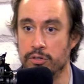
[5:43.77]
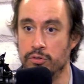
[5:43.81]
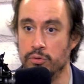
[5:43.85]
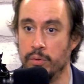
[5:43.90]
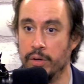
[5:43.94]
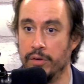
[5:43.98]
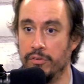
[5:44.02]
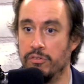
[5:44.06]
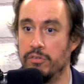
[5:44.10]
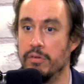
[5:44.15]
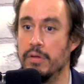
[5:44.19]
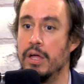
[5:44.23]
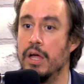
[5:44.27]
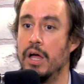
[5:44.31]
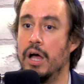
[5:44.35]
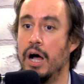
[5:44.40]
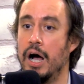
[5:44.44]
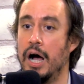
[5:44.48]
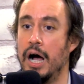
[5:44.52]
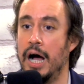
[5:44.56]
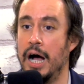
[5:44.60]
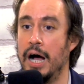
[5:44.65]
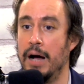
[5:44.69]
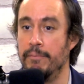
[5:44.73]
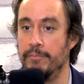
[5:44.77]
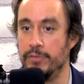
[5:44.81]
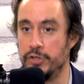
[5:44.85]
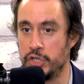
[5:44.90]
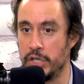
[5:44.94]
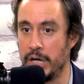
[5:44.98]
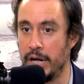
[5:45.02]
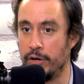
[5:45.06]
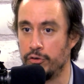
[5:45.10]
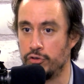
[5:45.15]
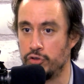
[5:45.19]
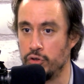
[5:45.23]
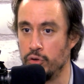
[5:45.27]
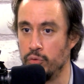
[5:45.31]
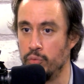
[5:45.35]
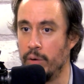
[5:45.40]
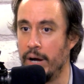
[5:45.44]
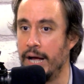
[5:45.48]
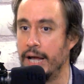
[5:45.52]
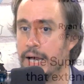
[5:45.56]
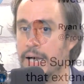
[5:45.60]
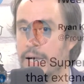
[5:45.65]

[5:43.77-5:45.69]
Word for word: to us. Shout out to Ryan